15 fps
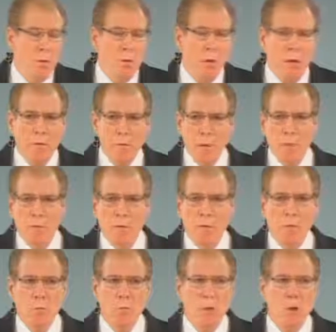A lot of people
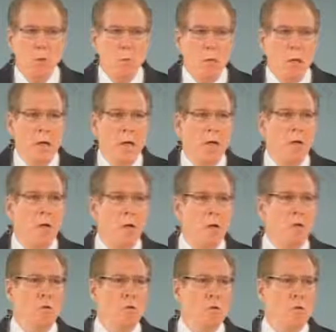don't know what a
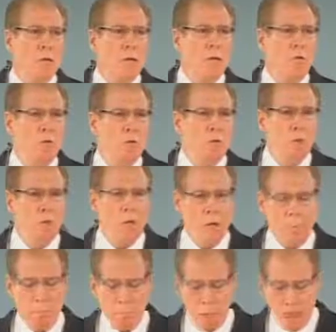close
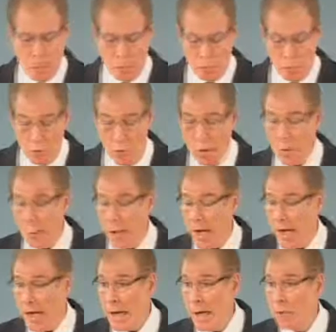relationship Pastor Thieme
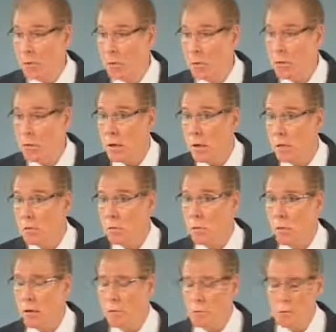had with Doctor
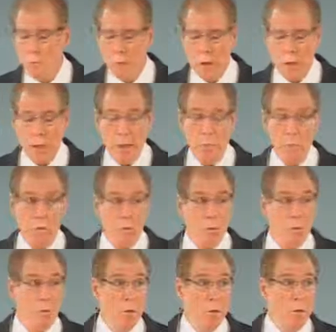Walvert when he was a
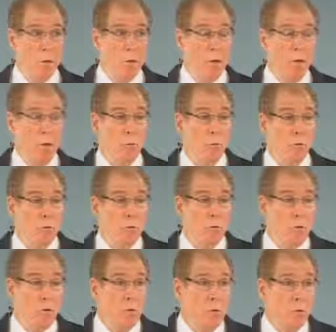when he was a
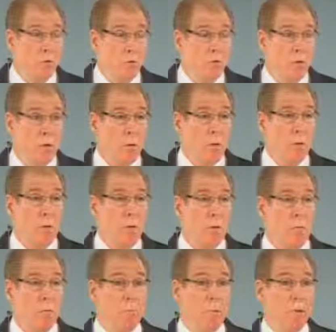student. Of course, they were
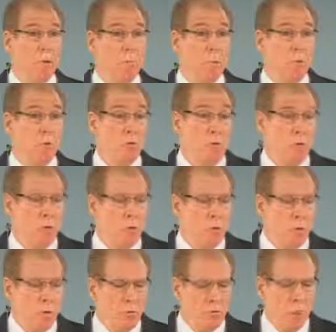all much much younger,
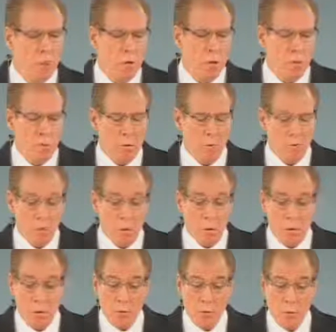and this was in the early
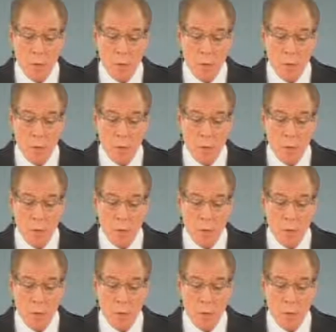forties.